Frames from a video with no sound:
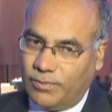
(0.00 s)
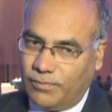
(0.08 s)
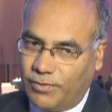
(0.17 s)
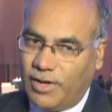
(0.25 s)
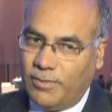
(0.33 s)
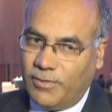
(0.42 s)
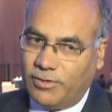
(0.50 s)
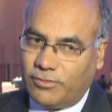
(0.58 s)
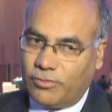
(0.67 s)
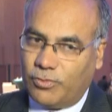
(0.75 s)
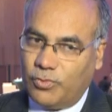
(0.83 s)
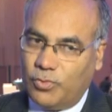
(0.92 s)
very
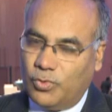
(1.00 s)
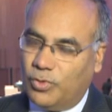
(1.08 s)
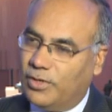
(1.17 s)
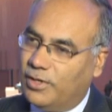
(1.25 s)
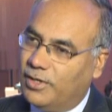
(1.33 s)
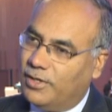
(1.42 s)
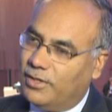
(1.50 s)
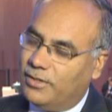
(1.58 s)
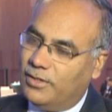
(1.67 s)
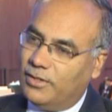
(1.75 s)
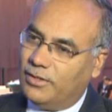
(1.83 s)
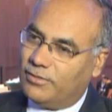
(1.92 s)
much through
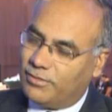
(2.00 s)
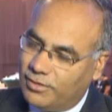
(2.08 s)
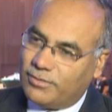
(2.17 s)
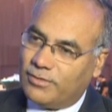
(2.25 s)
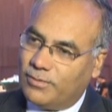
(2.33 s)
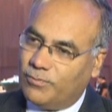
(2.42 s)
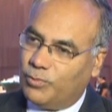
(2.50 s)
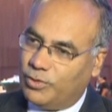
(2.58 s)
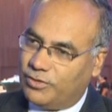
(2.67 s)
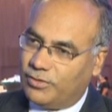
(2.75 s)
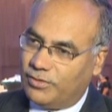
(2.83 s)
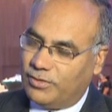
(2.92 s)
the system,
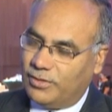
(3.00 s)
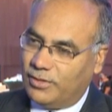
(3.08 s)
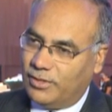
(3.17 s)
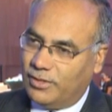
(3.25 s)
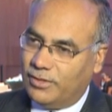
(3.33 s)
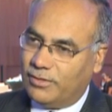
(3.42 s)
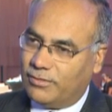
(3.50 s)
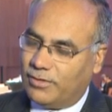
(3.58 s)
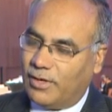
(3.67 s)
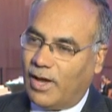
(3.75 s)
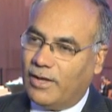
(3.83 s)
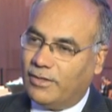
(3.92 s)
which is
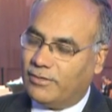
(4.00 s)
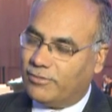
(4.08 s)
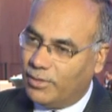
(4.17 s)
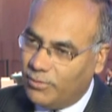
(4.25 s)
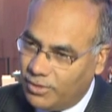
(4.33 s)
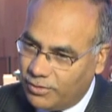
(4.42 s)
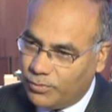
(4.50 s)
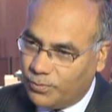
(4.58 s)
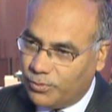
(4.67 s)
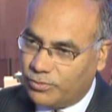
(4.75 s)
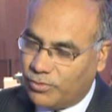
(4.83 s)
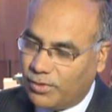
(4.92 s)
either similar to
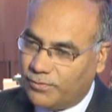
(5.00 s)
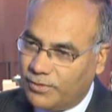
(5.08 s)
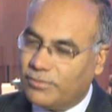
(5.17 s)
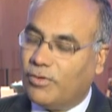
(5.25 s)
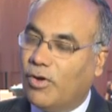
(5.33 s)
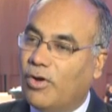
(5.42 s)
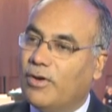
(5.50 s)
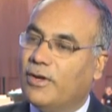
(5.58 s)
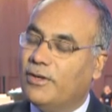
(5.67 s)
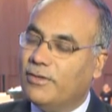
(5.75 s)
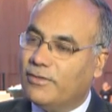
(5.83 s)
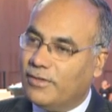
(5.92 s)
post office or
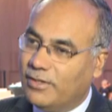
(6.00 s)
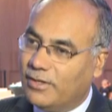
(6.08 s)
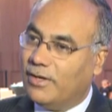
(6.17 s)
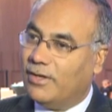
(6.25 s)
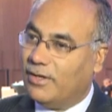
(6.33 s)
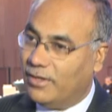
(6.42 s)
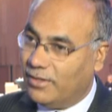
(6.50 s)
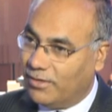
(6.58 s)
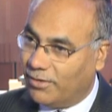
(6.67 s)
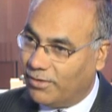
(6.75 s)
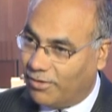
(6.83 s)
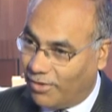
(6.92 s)
it is in
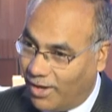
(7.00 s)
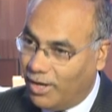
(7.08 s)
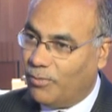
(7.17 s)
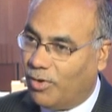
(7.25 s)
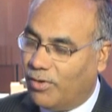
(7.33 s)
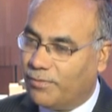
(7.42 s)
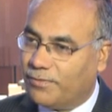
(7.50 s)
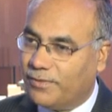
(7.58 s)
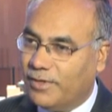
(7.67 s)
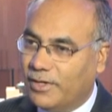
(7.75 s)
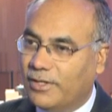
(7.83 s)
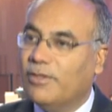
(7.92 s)
the realm of
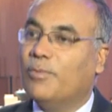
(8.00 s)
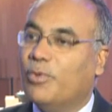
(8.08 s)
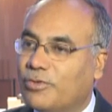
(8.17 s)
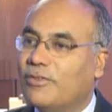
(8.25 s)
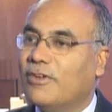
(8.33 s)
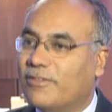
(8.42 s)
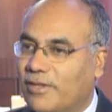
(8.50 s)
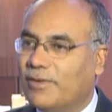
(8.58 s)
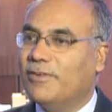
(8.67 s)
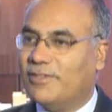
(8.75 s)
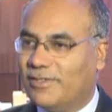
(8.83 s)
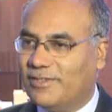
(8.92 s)
the postal
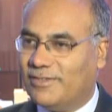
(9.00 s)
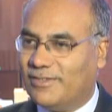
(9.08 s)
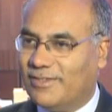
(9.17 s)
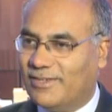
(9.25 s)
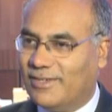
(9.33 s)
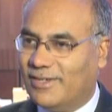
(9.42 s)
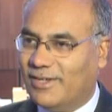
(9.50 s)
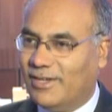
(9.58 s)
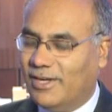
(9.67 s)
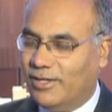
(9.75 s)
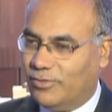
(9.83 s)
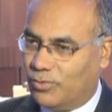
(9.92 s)
services.
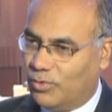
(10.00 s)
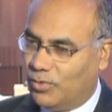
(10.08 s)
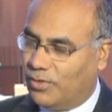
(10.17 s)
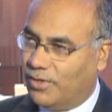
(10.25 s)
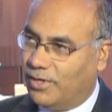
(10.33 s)
So